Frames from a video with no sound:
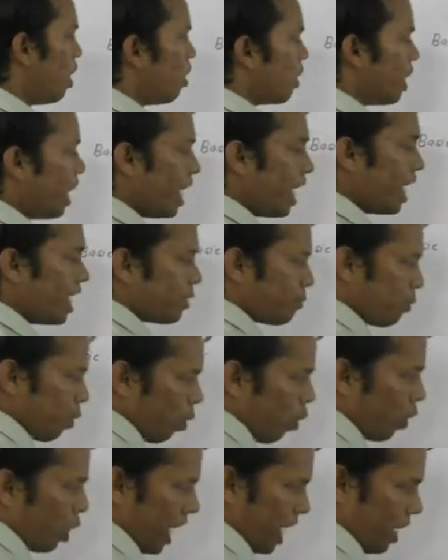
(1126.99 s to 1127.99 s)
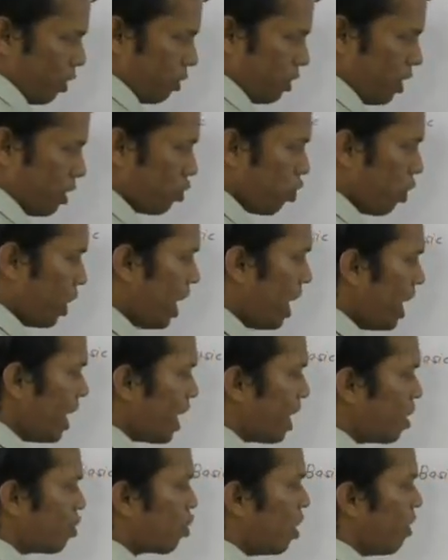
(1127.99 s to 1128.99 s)
here is 4 hydrogen. So here
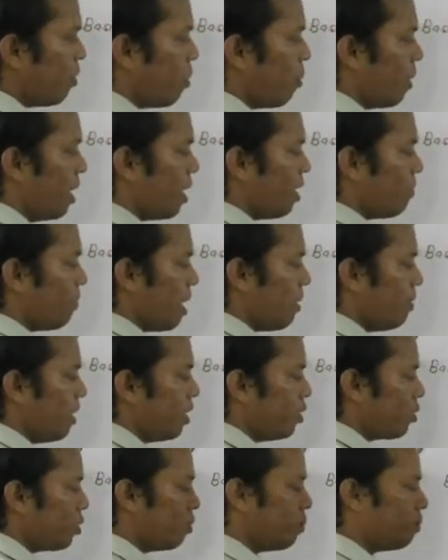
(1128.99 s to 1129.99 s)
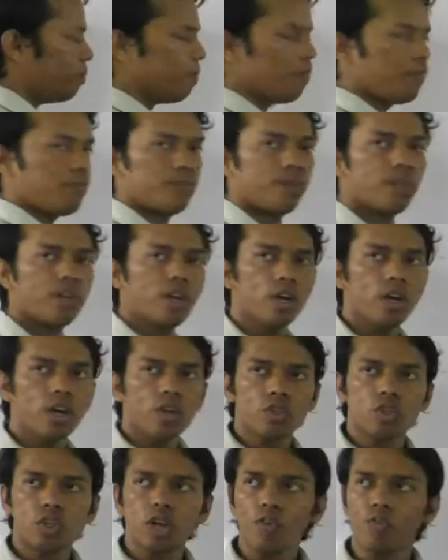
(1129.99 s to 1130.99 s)
also you have to multiply by 2.
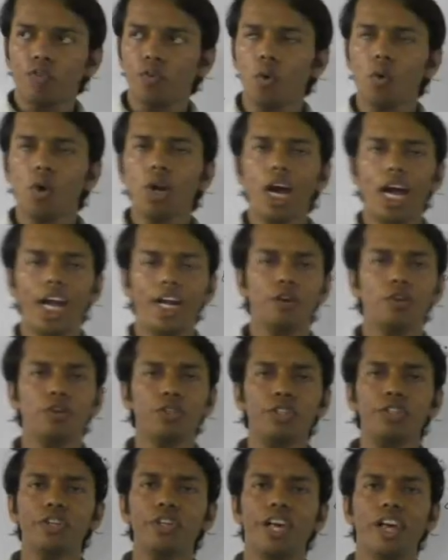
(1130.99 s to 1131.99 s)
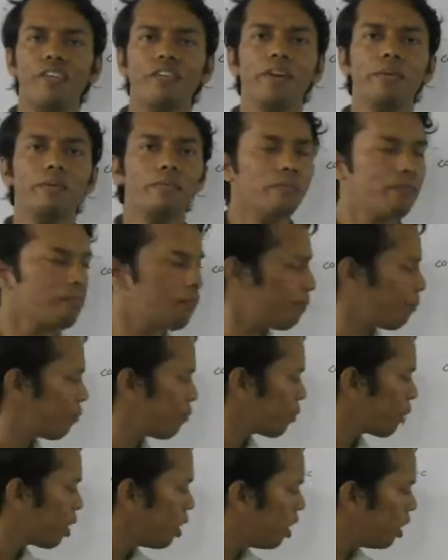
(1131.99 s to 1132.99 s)
So now 4 hydrogen you are having,
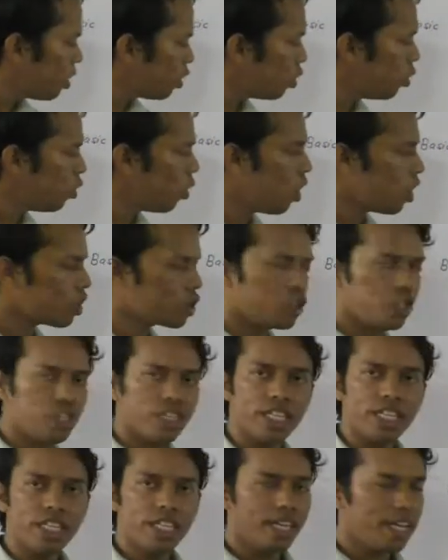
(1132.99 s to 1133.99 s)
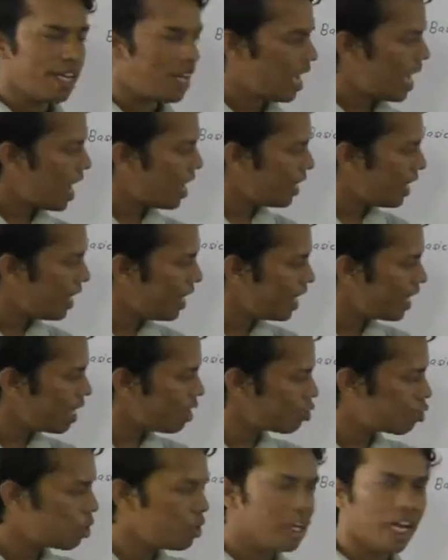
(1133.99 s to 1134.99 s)
2 oxygen, and here
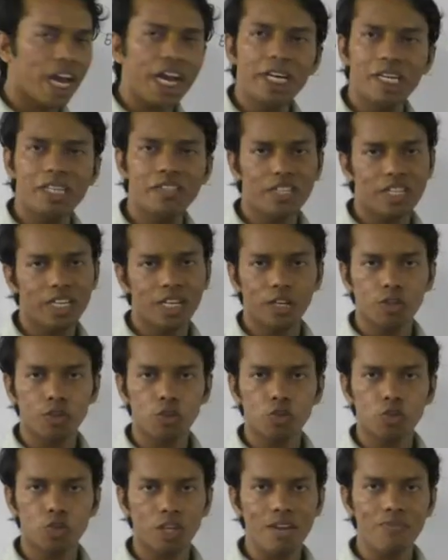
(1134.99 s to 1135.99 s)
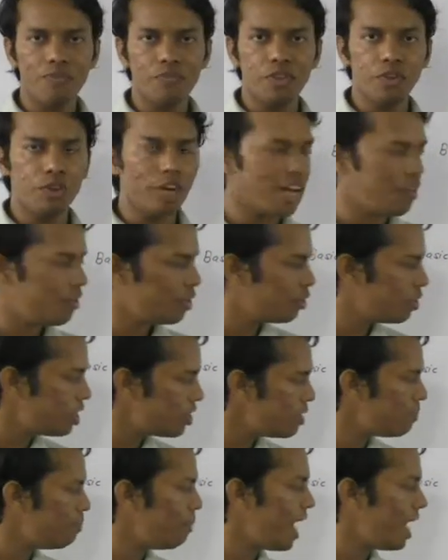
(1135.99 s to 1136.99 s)
also in right hand side also same thing you are having.
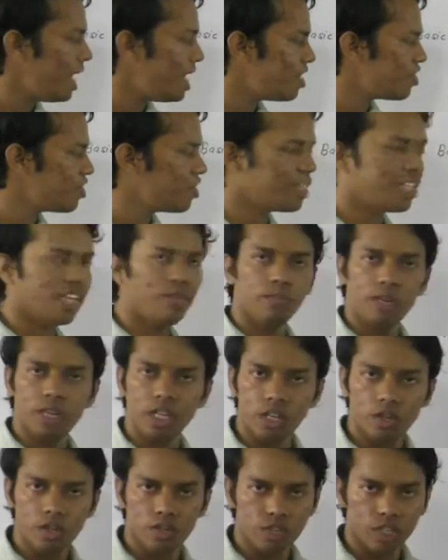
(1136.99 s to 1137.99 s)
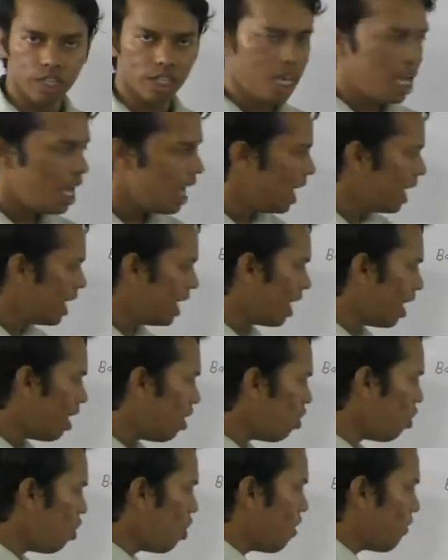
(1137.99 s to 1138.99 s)
This is balanced chemical equation.
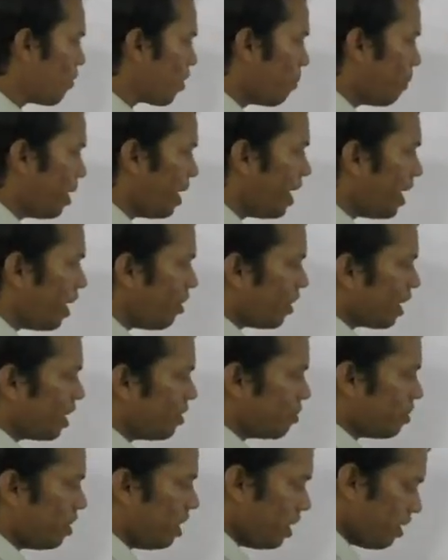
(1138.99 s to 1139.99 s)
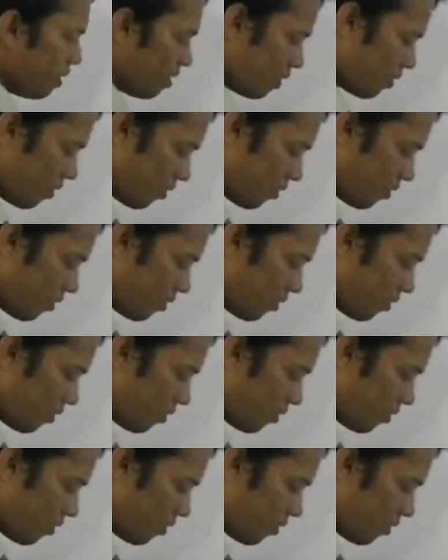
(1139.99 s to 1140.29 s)
Now from here you can see